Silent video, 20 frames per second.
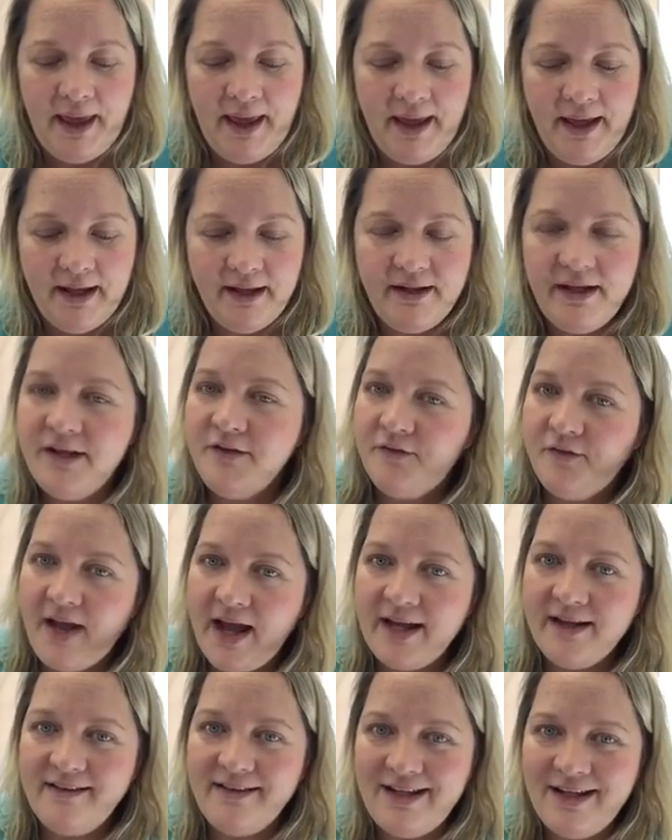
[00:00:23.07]
And in
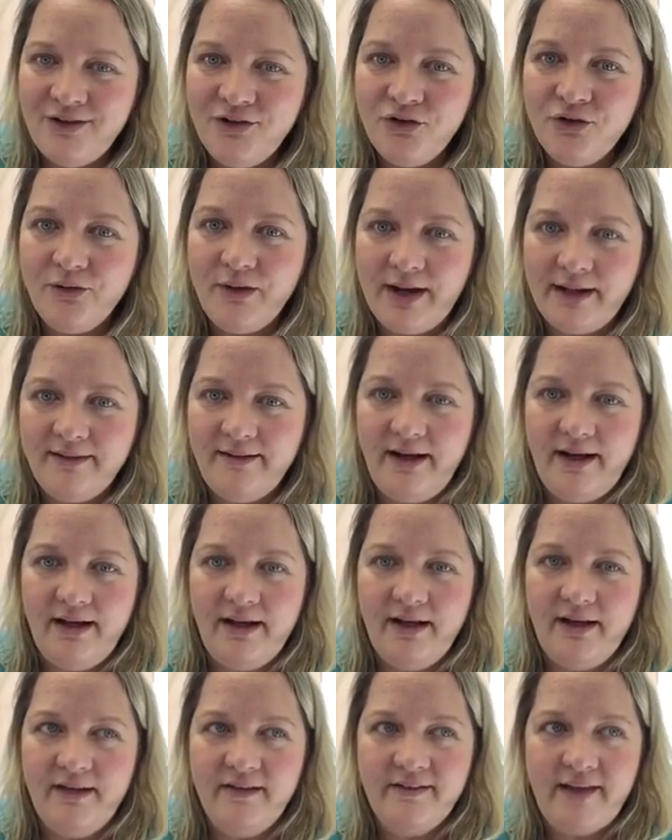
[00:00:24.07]
fact, indirect
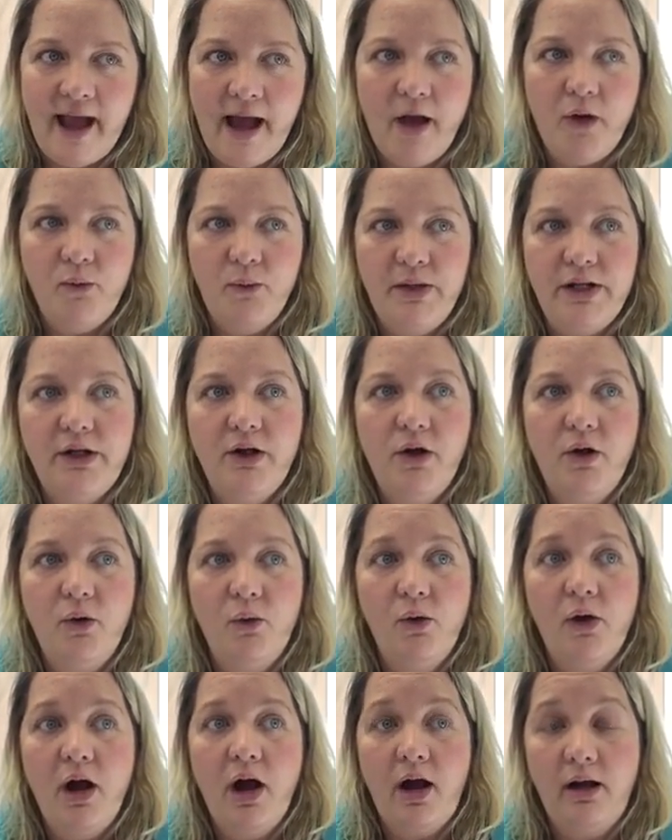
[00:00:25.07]
data is how we
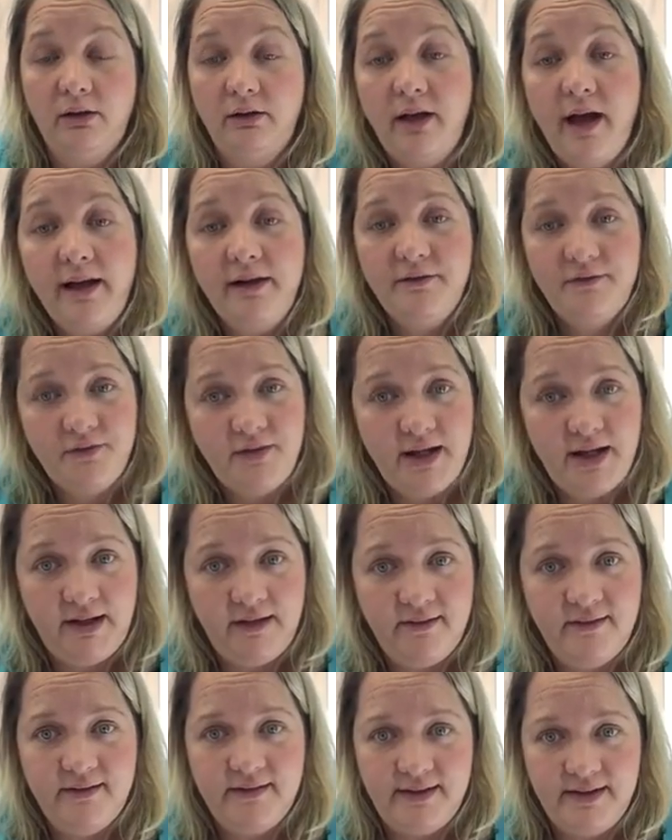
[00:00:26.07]
know a lot of
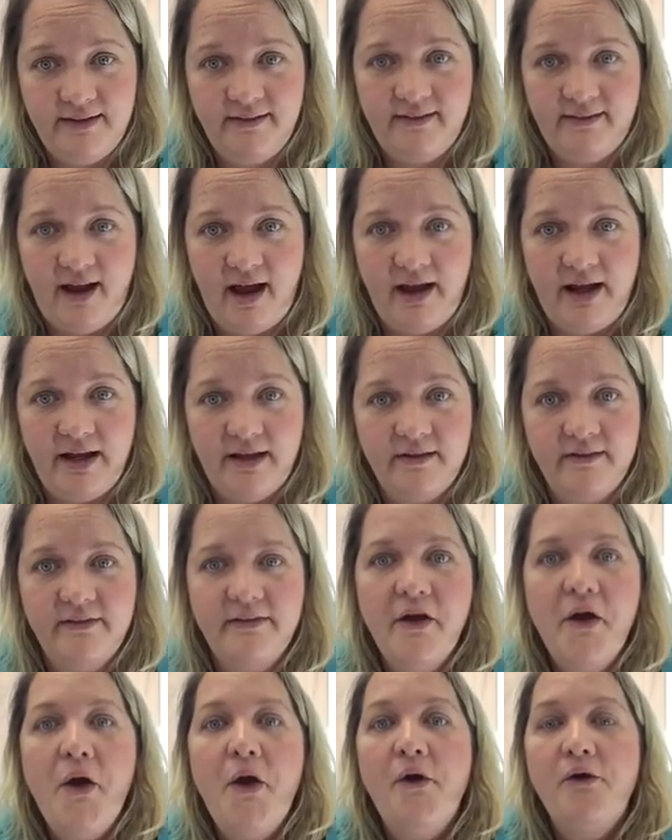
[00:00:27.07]
things in science.
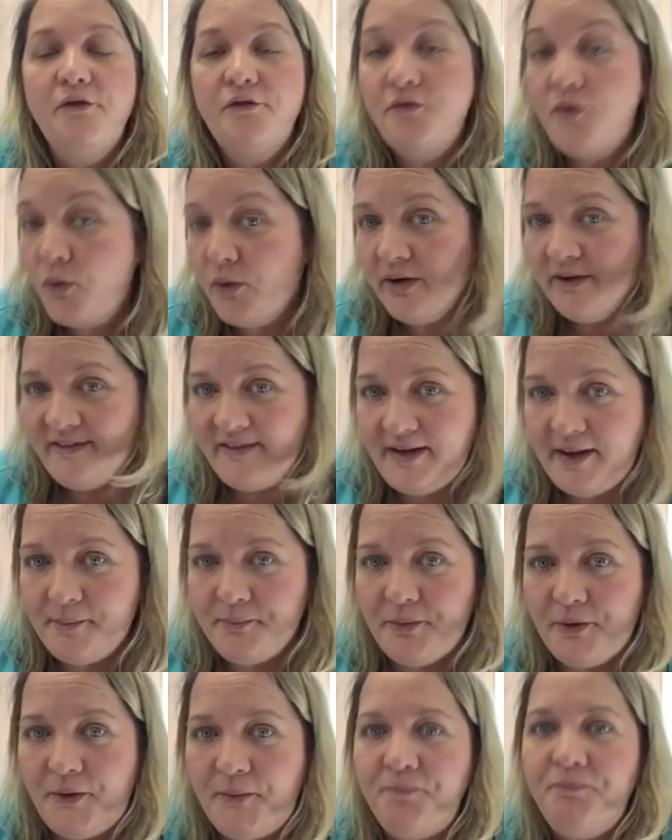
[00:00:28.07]
For
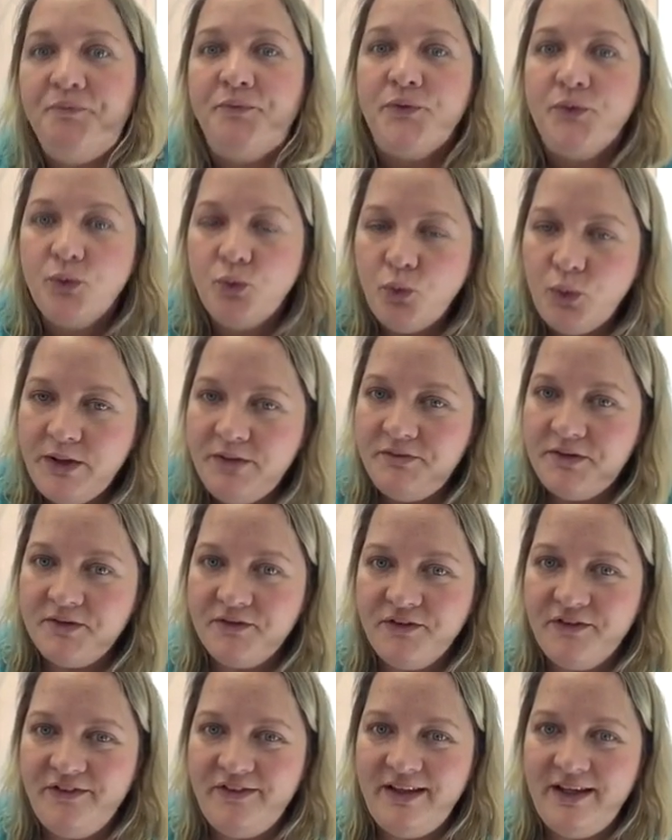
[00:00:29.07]
example, we've
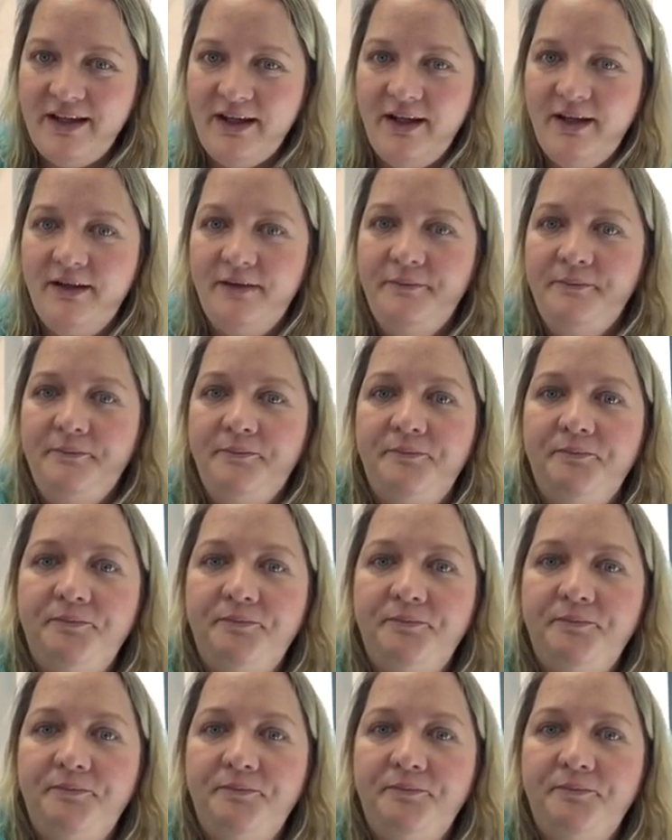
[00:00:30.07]
never seen